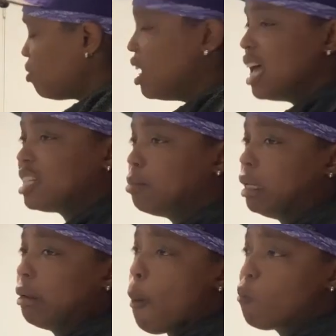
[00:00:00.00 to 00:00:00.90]
It has to
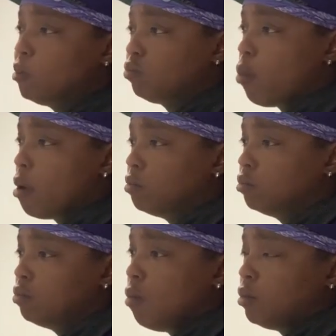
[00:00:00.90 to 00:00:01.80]
be.
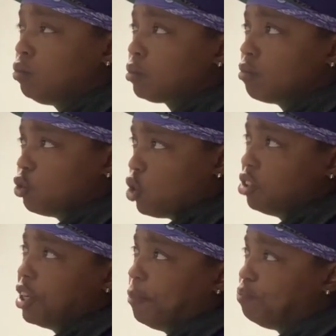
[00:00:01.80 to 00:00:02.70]
I'm trying
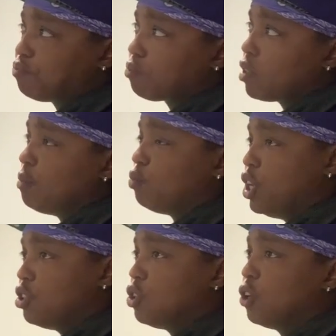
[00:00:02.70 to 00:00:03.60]
to think.
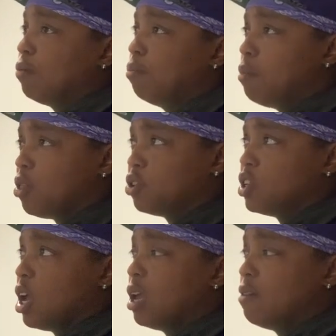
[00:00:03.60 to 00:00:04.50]
Easter, Mother's
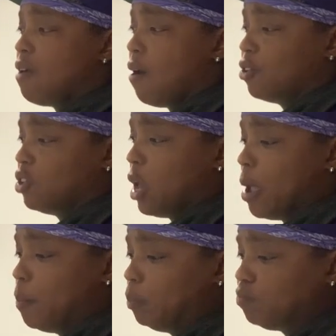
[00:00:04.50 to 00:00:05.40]
Day, Father's Day,